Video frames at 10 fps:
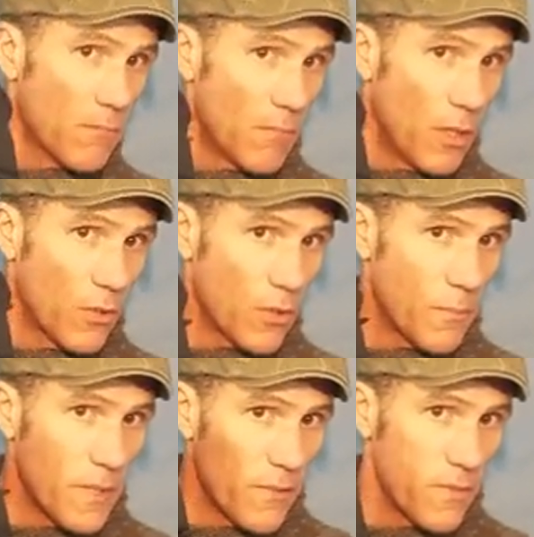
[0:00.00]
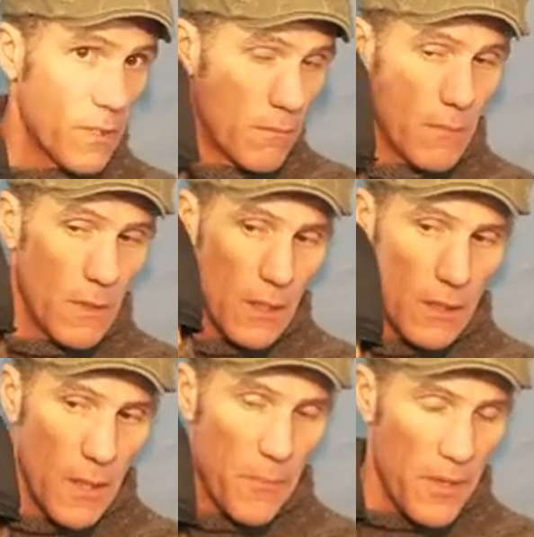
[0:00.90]
a little bit of a
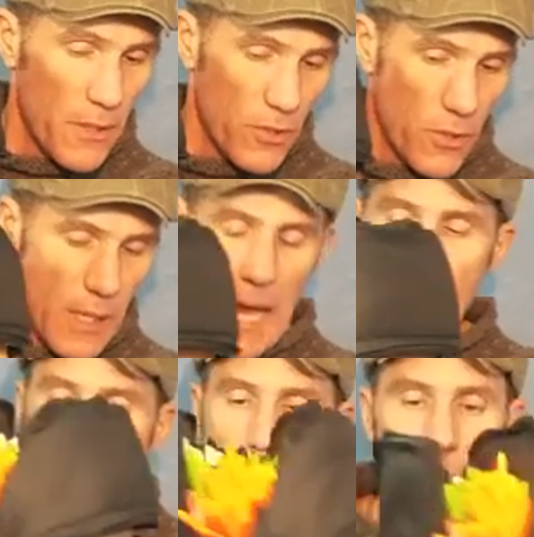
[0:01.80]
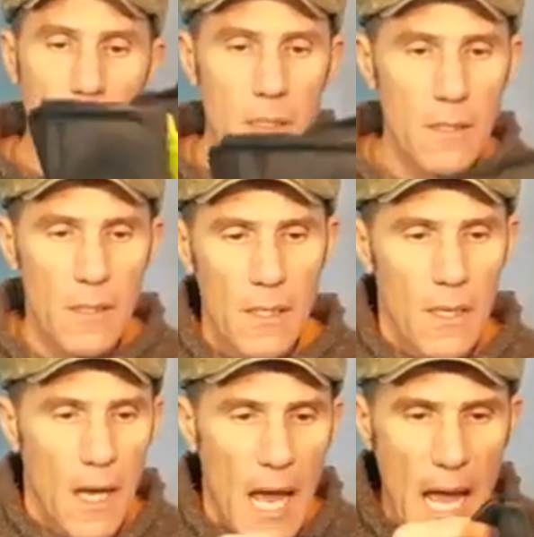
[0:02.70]
lip there so you can hang it.
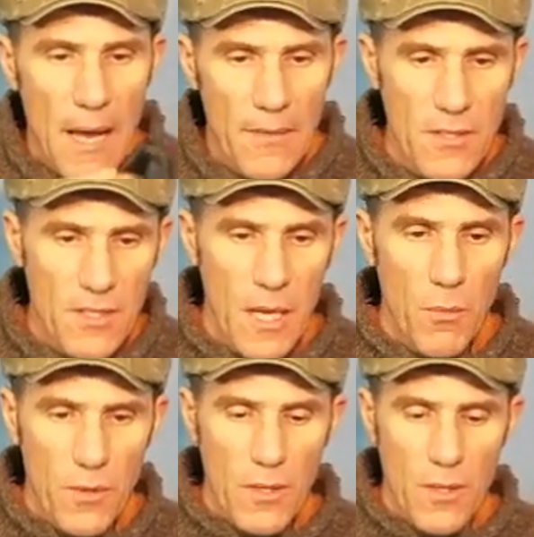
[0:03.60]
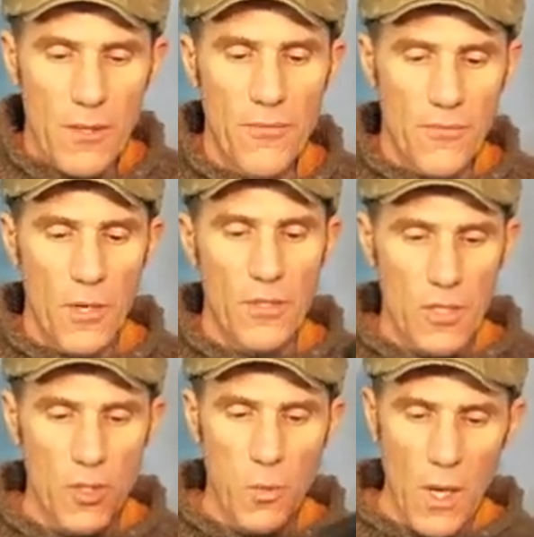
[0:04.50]
And the same with the front
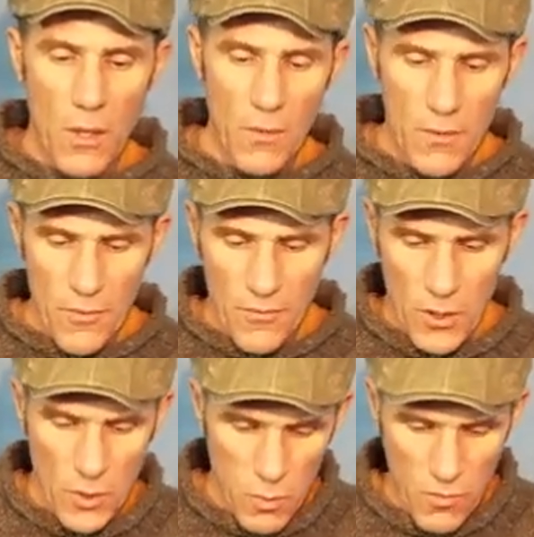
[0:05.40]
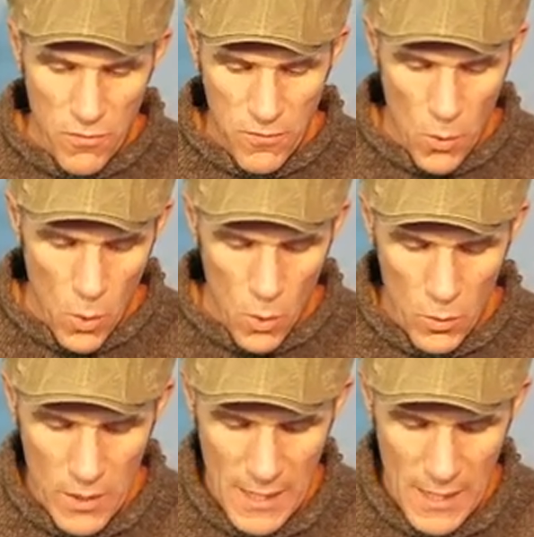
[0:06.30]
as well. The front will fold